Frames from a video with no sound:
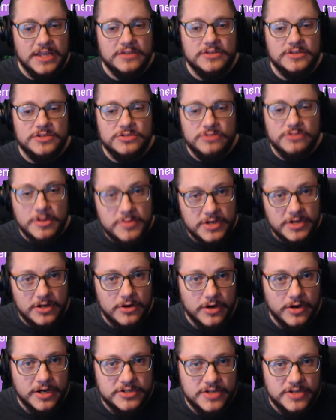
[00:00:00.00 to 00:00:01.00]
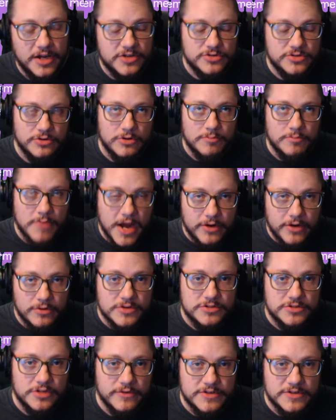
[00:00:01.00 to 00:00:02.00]
in distributed architecture or
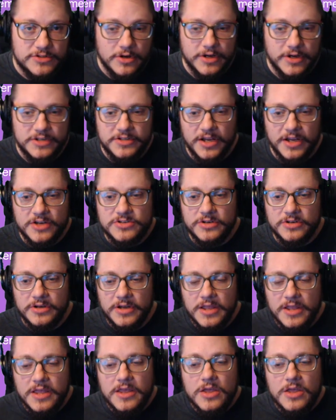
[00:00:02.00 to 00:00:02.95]
microservice architecture,